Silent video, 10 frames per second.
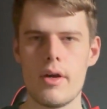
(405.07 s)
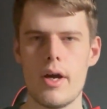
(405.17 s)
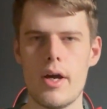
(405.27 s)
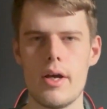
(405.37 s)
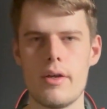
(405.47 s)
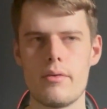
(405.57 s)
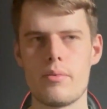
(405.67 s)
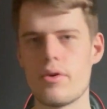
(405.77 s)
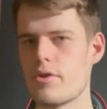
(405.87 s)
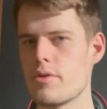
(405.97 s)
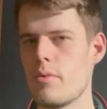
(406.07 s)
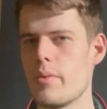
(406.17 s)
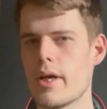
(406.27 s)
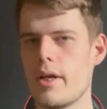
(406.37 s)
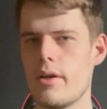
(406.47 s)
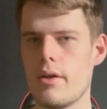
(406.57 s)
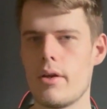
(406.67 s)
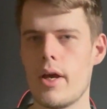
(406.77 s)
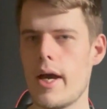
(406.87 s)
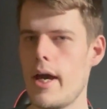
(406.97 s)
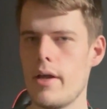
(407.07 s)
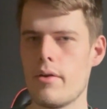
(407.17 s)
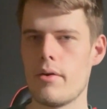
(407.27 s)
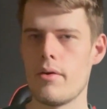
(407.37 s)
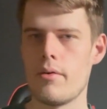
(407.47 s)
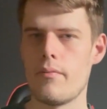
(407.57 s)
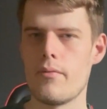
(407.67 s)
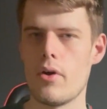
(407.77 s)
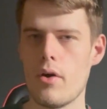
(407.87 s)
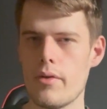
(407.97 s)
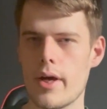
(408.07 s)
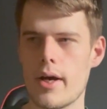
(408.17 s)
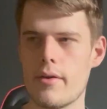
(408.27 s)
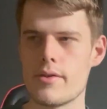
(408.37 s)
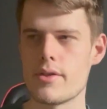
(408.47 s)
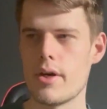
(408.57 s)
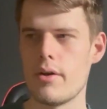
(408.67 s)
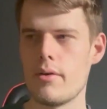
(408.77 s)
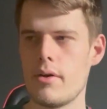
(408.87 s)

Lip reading: and the production will begin ahead on that. So